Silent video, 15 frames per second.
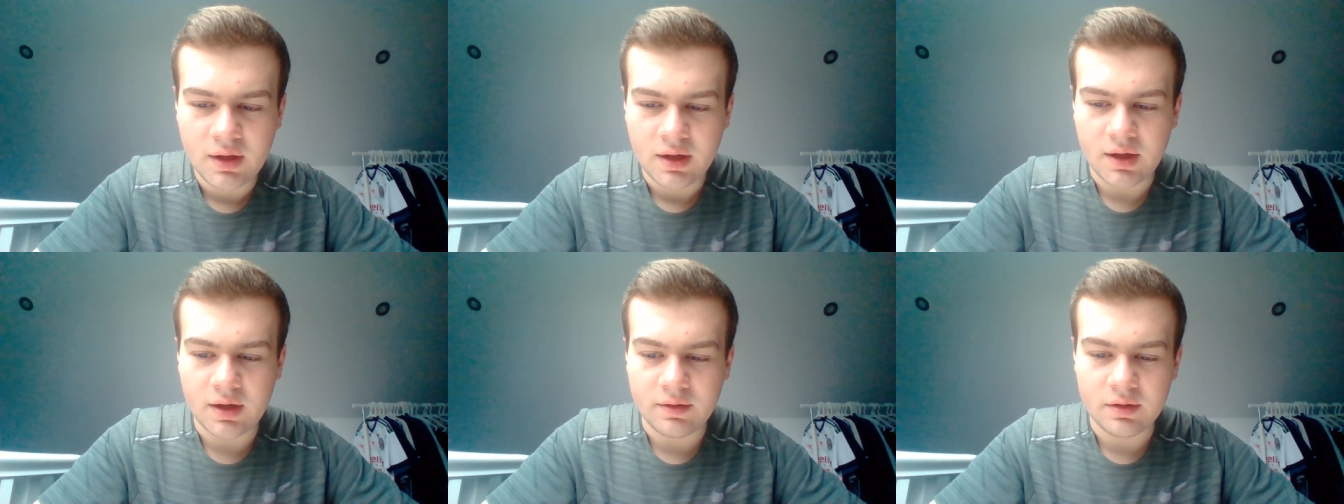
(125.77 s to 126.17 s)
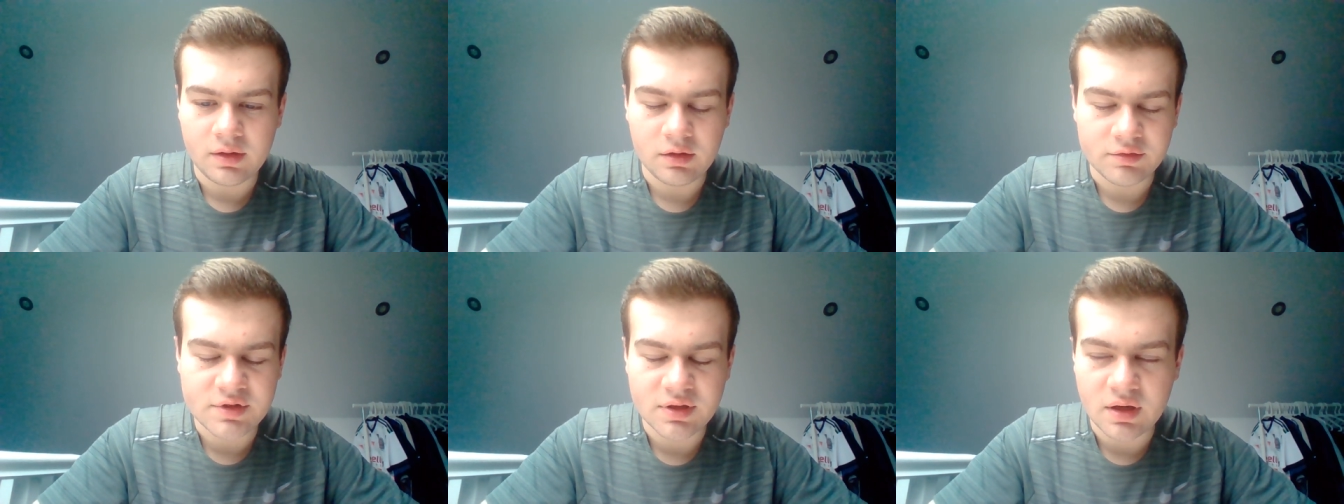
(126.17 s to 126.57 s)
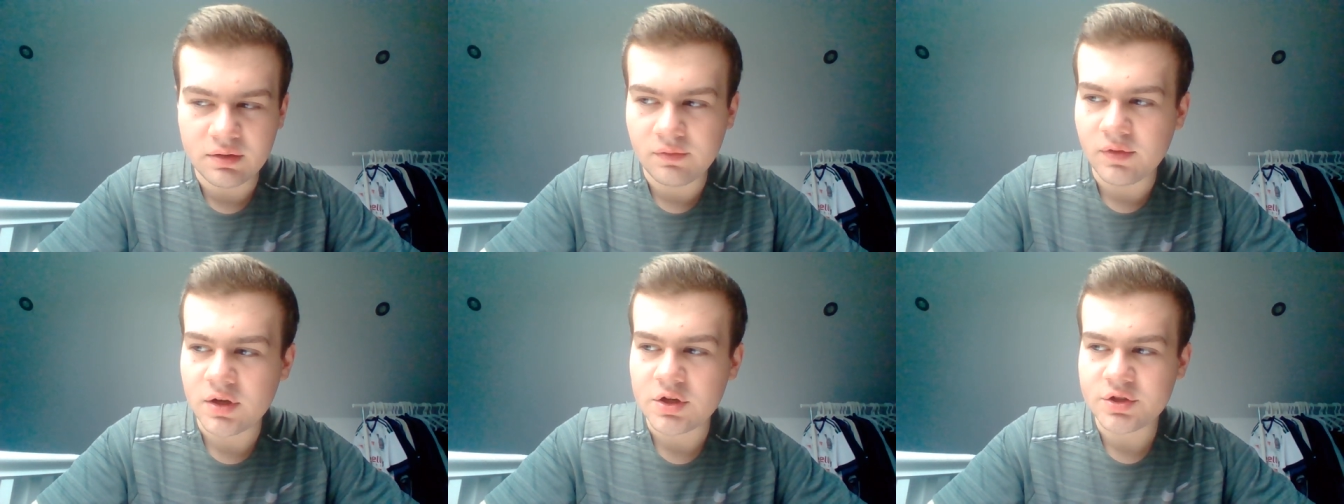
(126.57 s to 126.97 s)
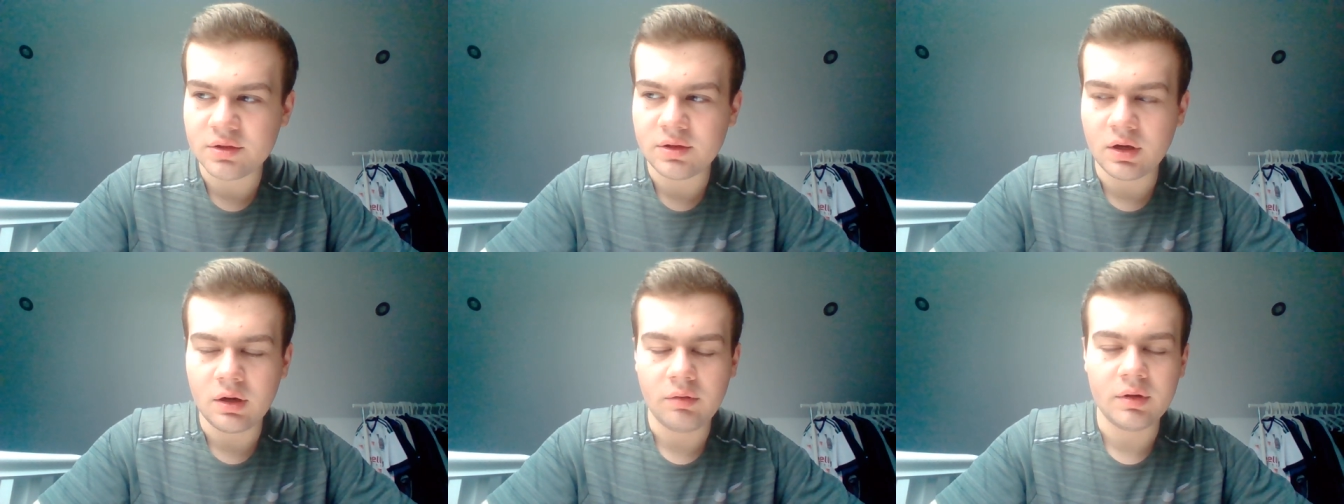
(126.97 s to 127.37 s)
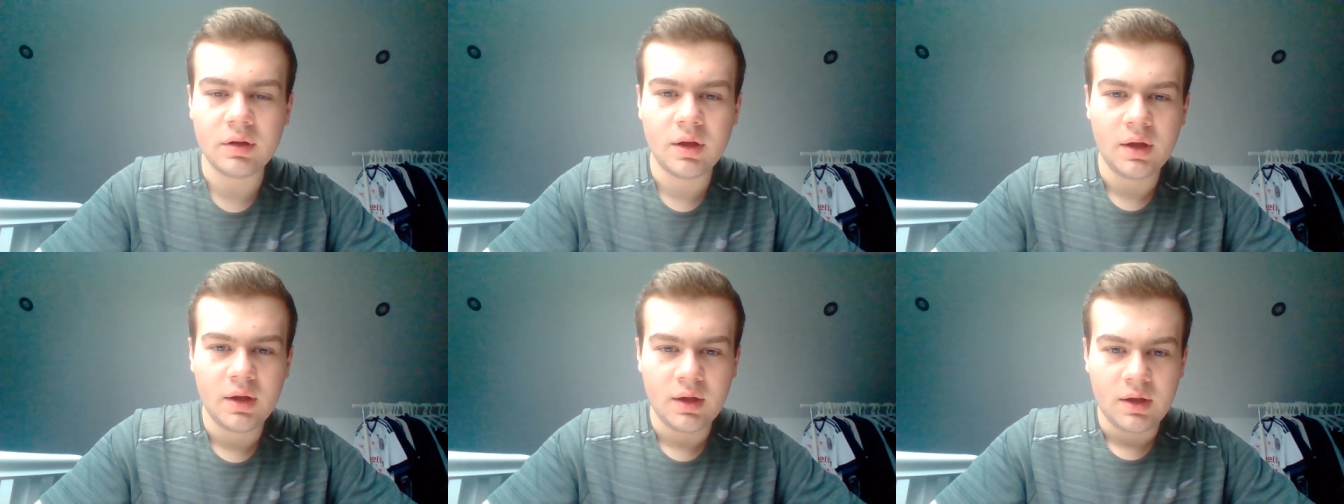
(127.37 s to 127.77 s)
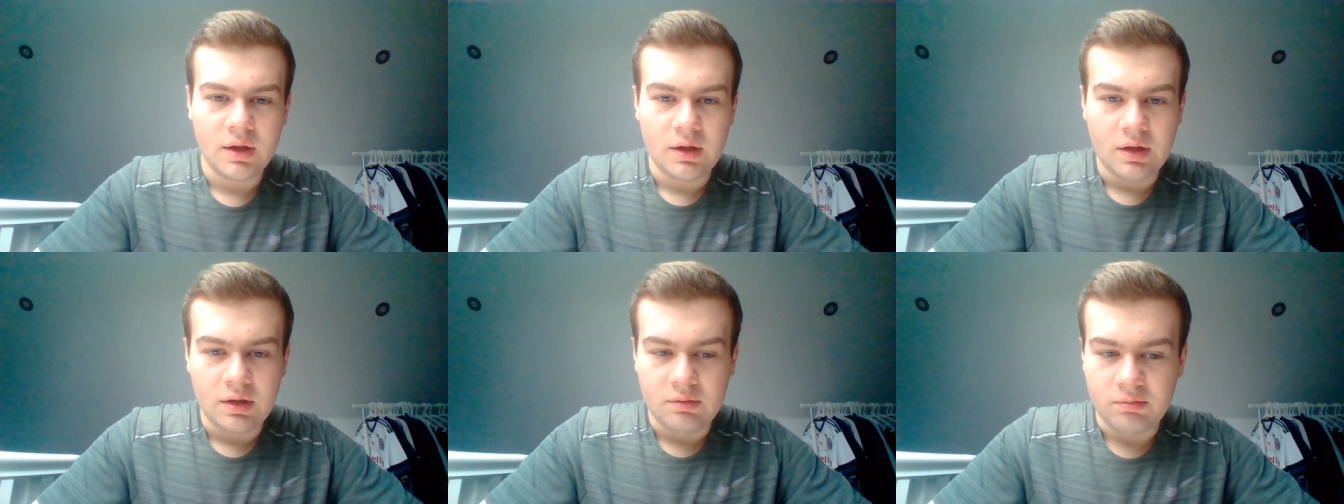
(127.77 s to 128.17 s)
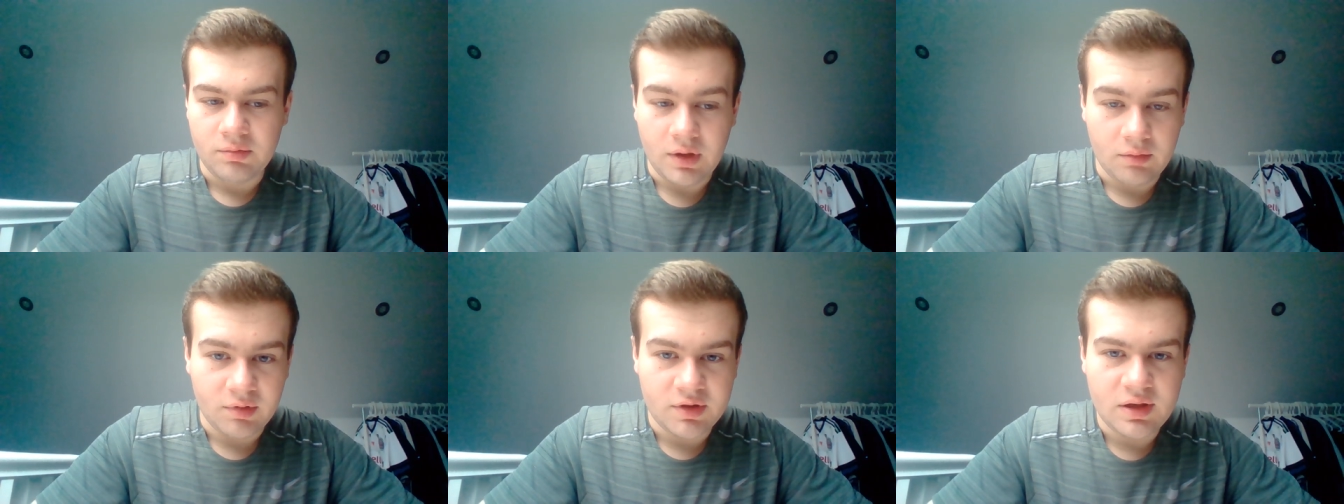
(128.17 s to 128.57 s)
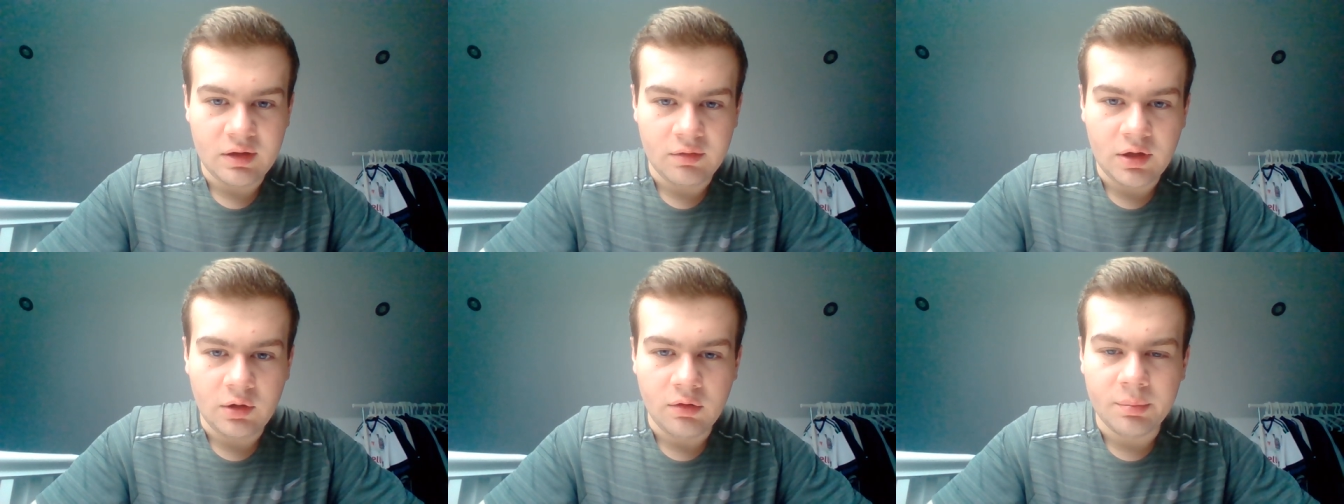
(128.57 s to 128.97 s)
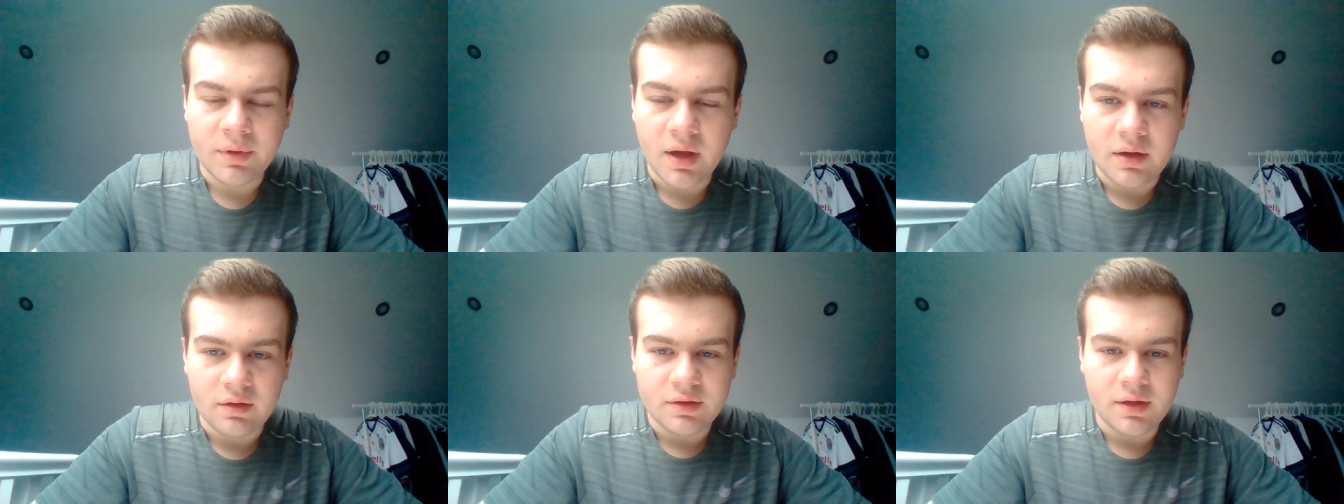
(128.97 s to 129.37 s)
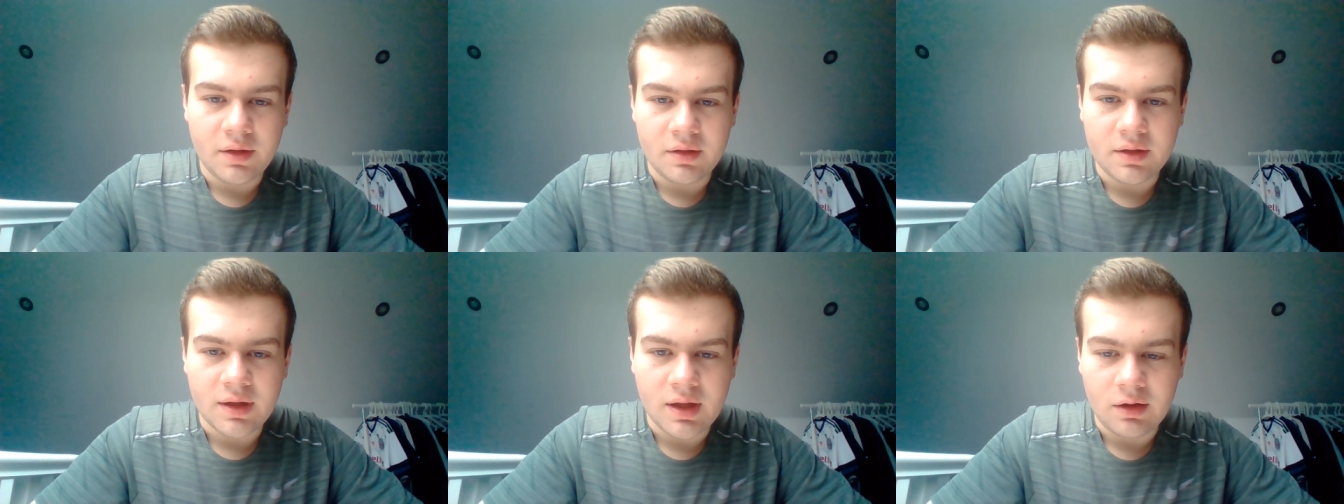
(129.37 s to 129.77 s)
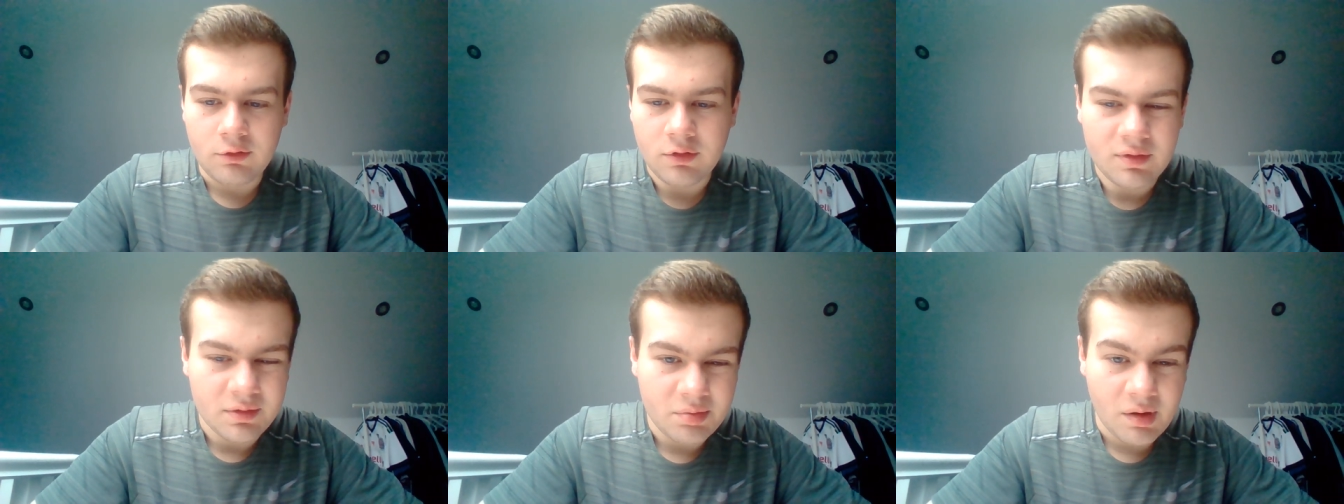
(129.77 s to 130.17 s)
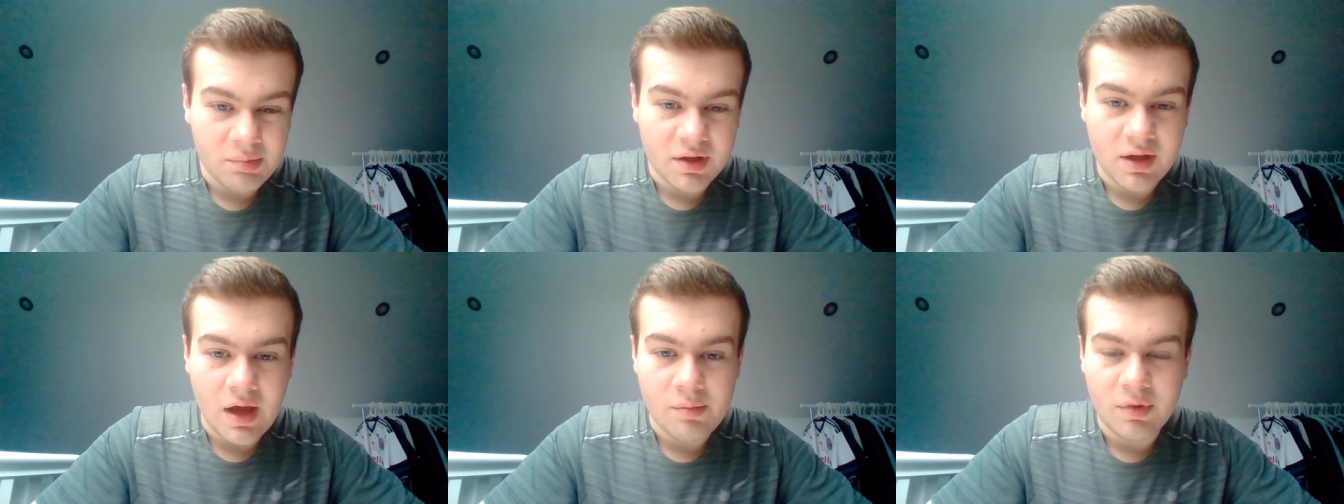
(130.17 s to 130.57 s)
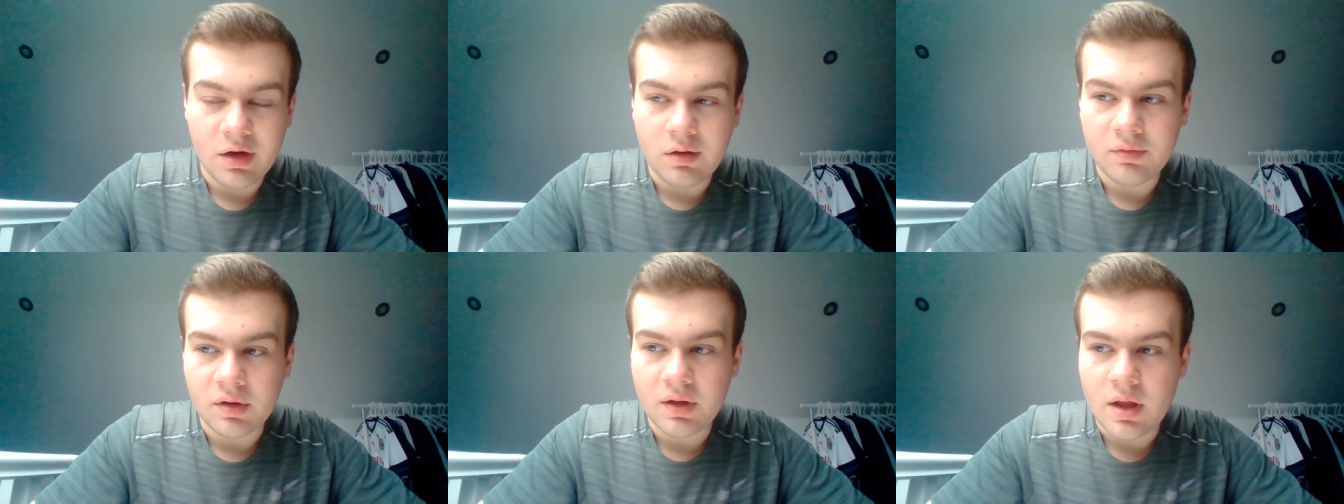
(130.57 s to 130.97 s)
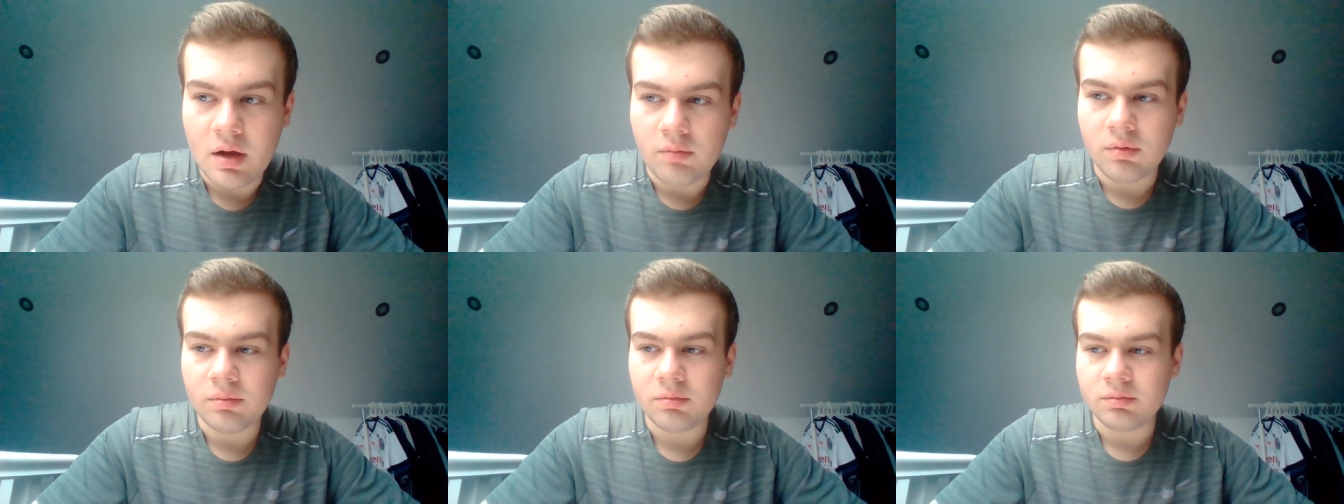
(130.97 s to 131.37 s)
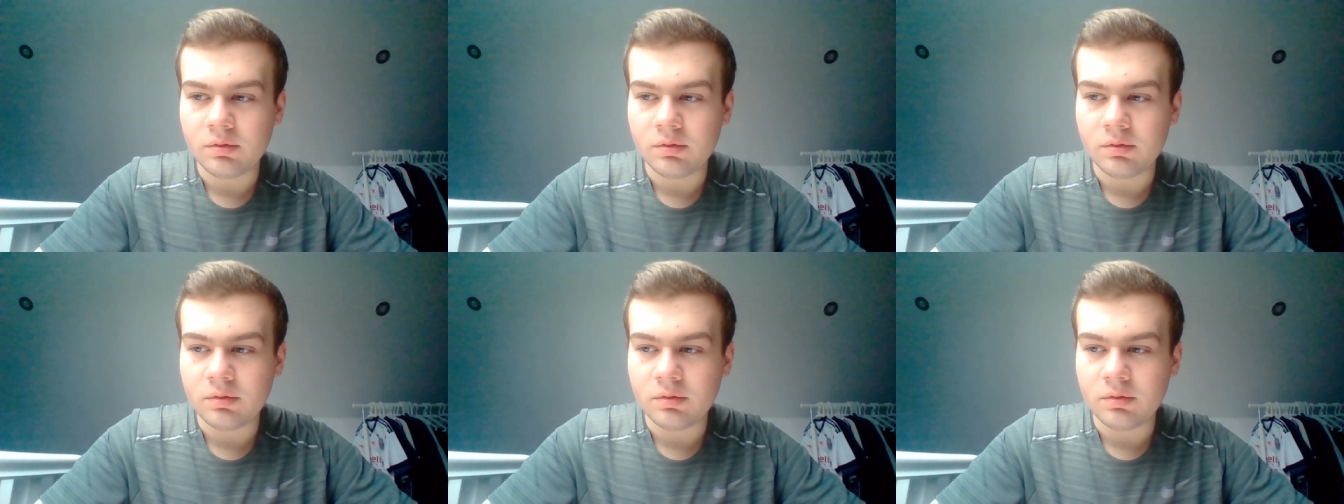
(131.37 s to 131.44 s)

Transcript: Ali Koo started to finish it though, and yeah, we're 2-0 up. Then you're thinking, yeah, look, it's probably game over now.